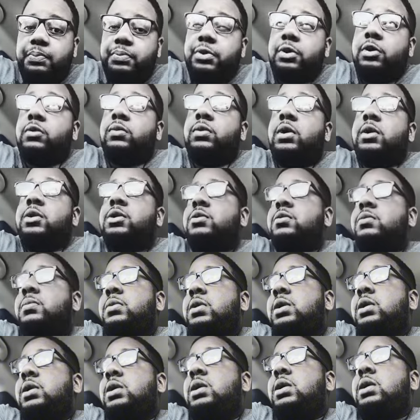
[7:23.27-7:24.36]
Bill Russell,
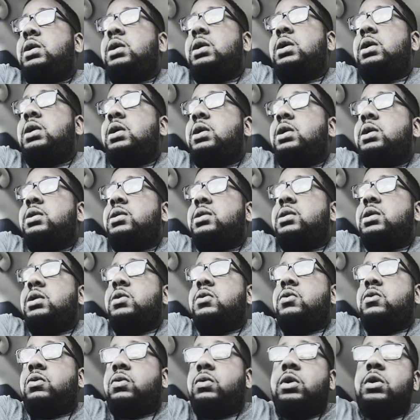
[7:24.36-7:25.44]
man, is
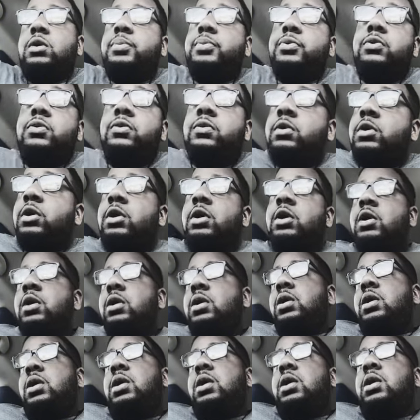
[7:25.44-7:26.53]
incredible
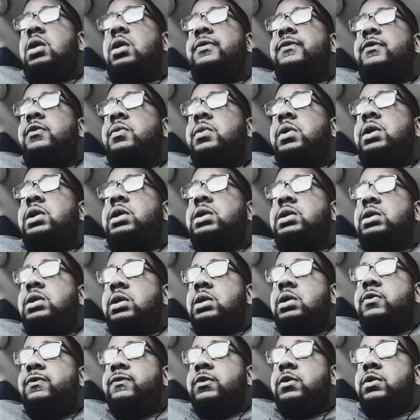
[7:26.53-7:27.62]
uh, for what he
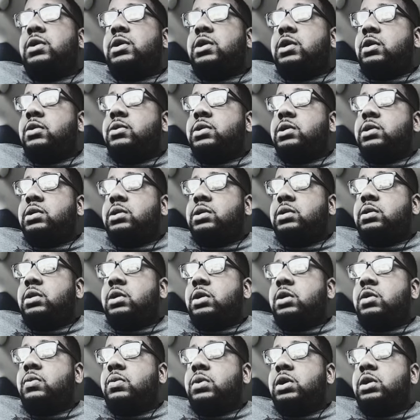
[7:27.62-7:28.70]
done for the Celtics
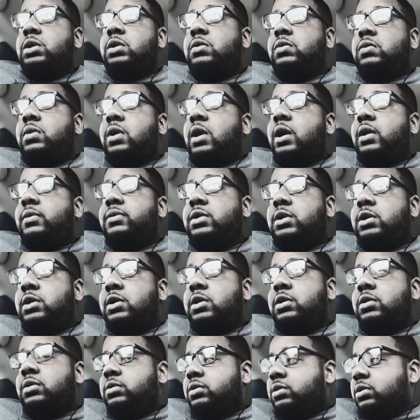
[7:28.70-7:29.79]
uh, when he arrived
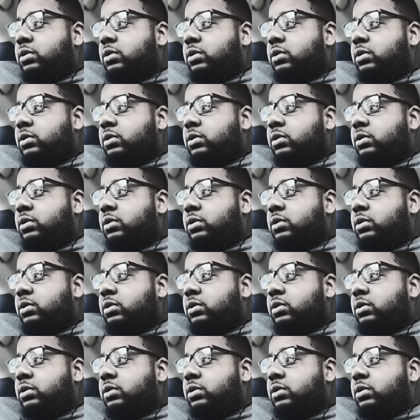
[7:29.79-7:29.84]
there.